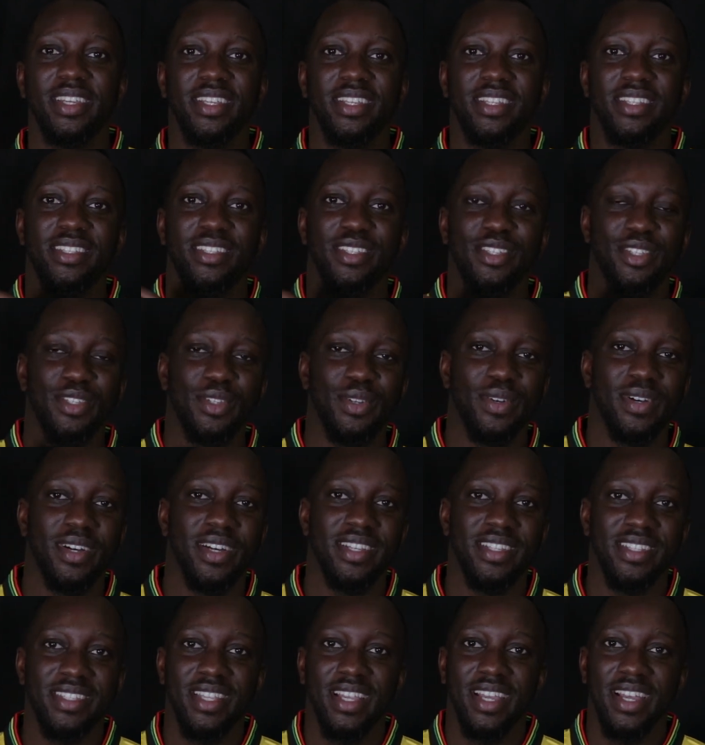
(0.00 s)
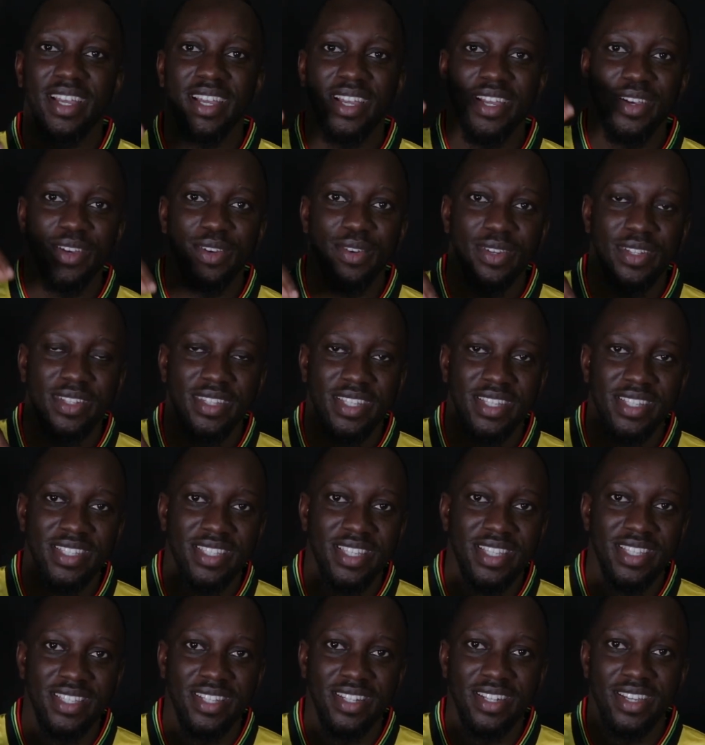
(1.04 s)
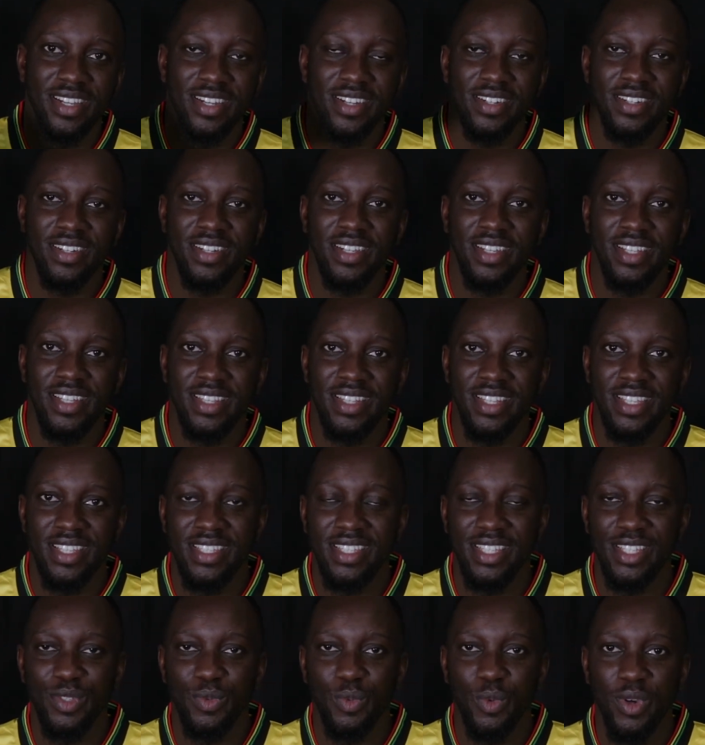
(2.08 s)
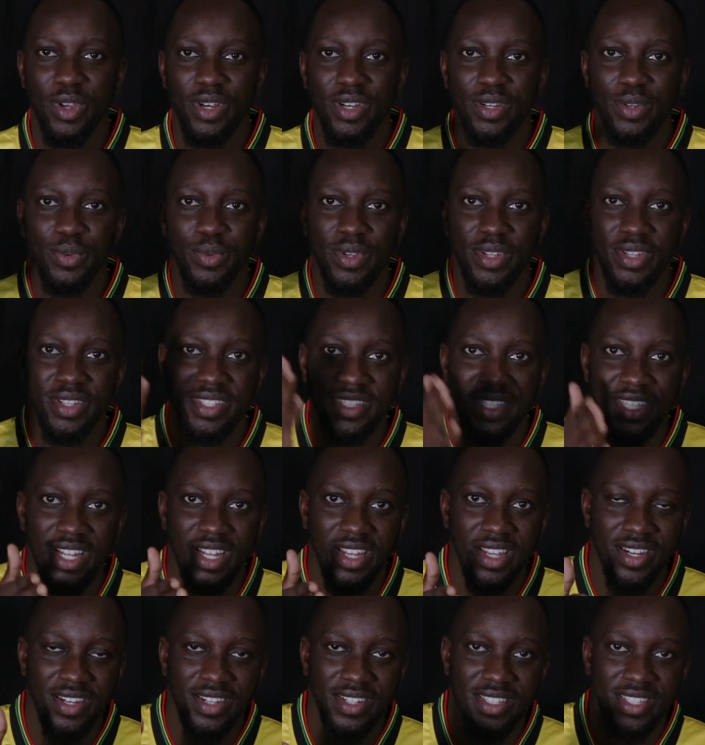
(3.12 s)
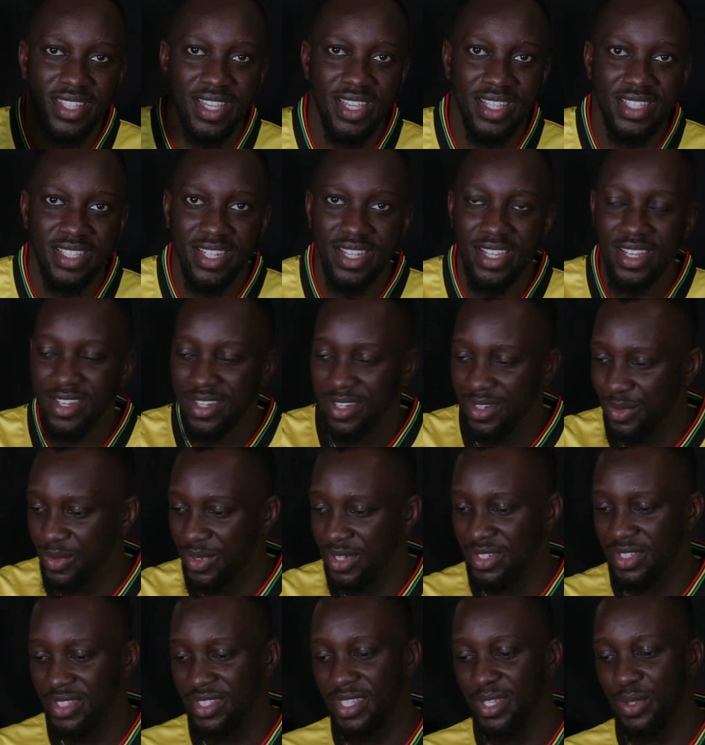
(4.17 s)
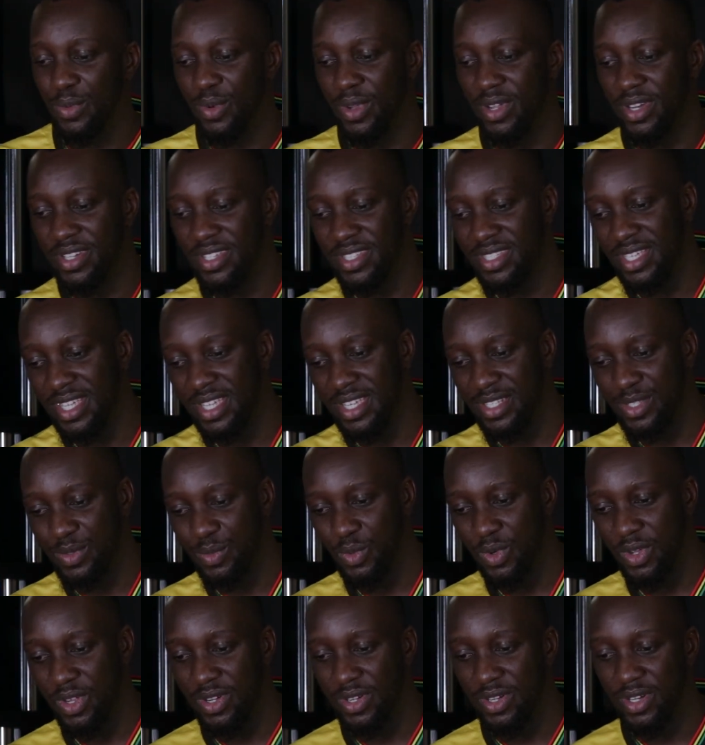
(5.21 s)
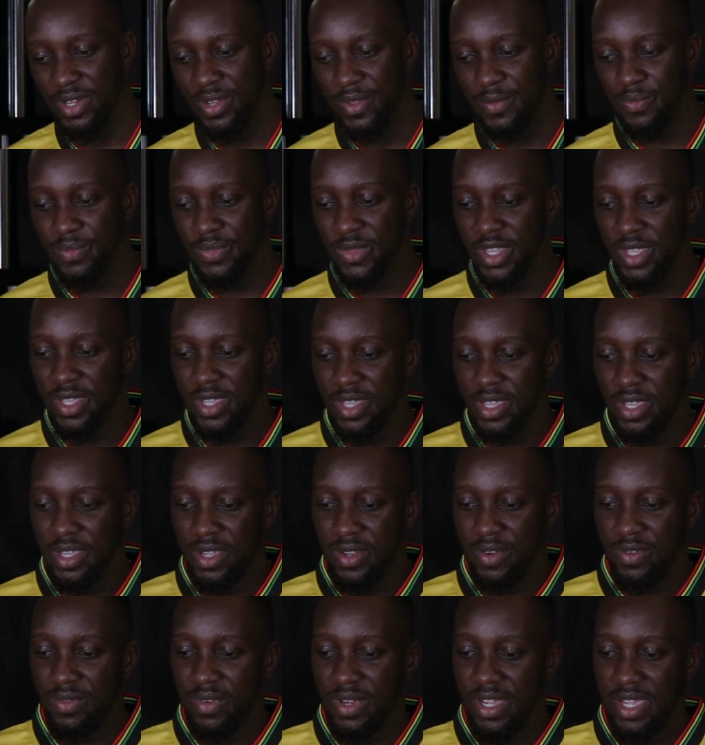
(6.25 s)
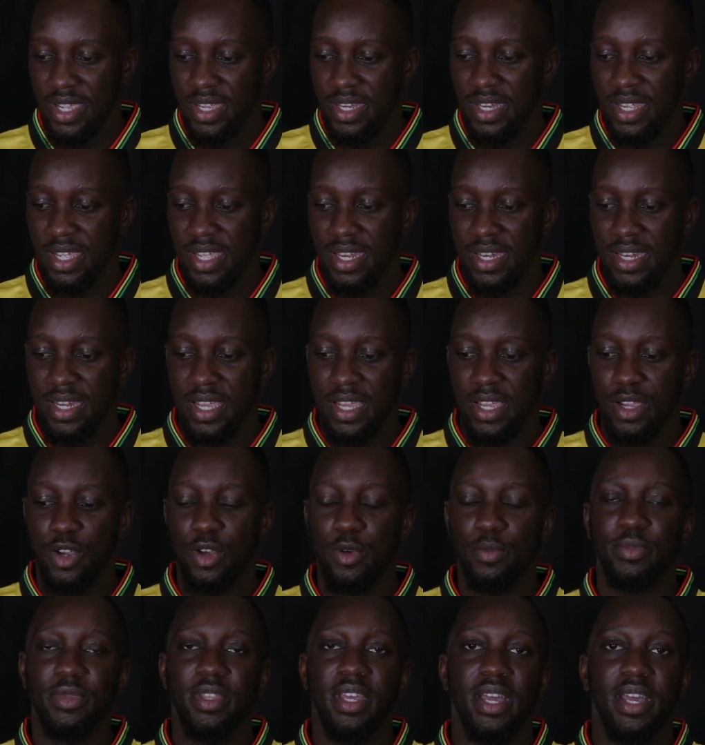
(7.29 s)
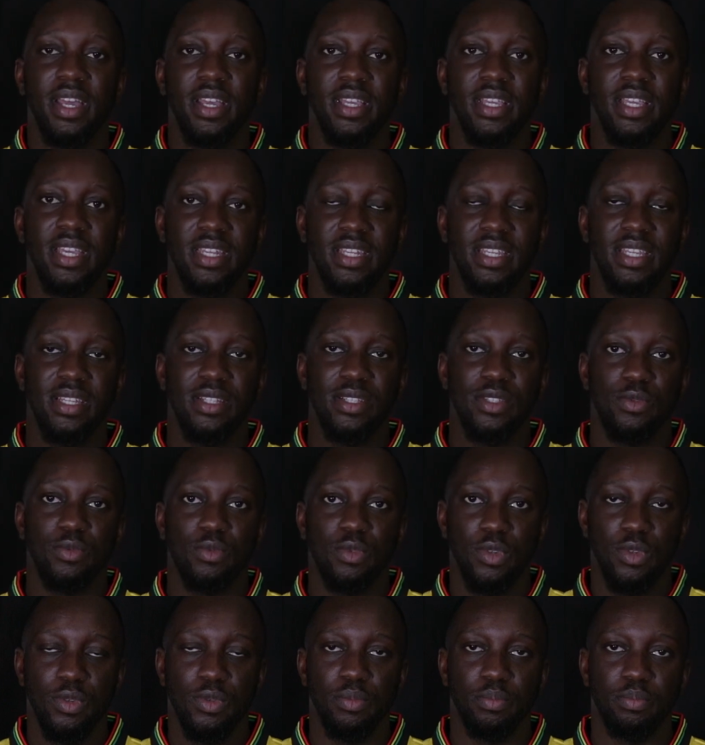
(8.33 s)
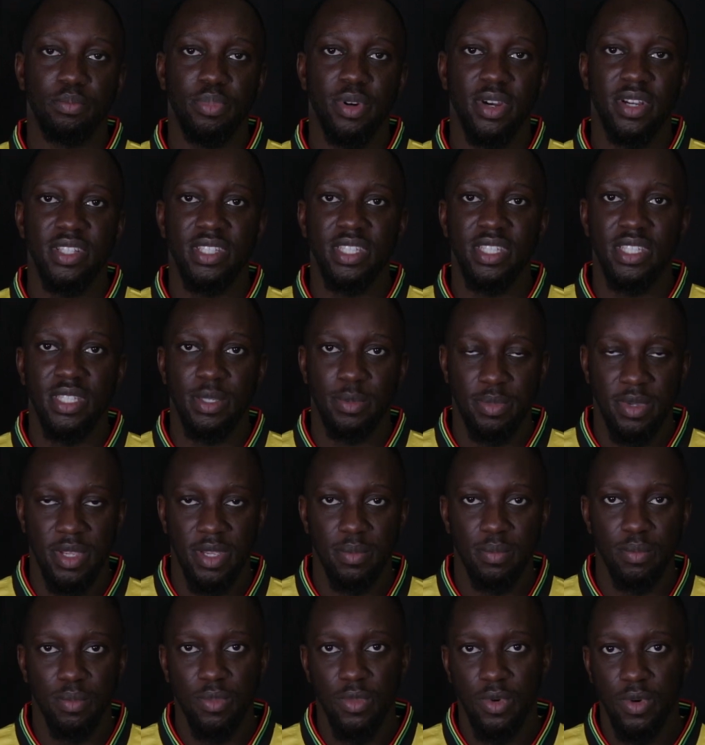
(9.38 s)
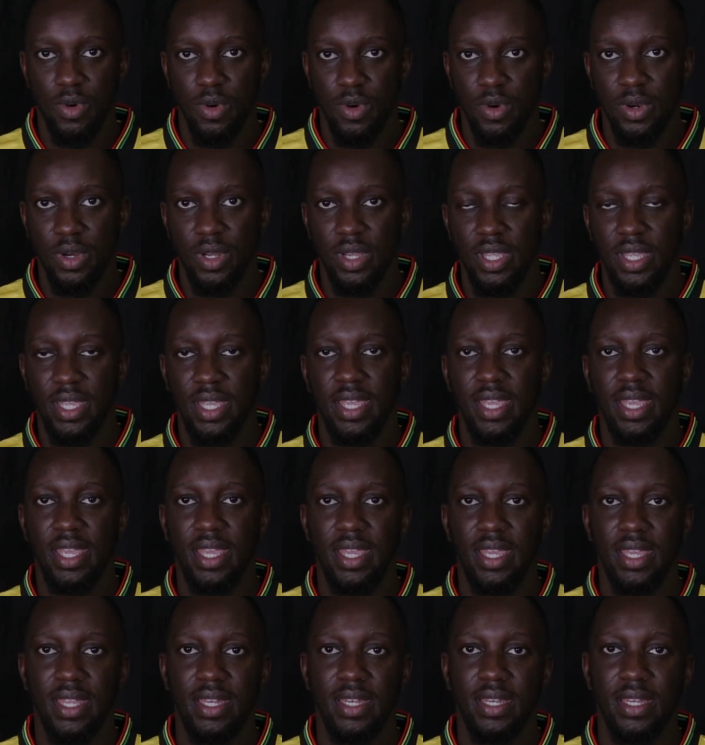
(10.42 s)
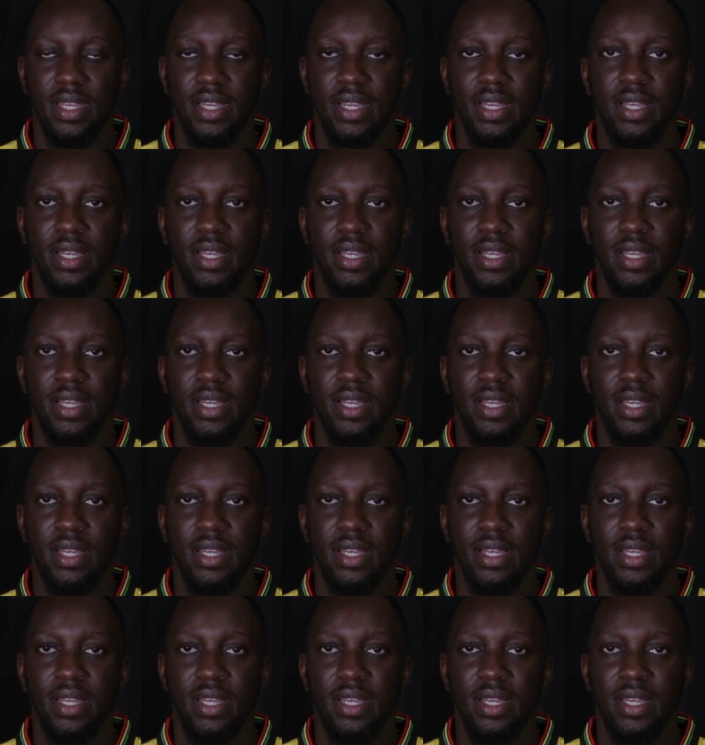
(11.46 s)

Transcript: to show us that this is liquor, this is water. When you see liquor, say it's liquor. When you see water, say it's water. Right. And I hope that Ghanaians will participate more in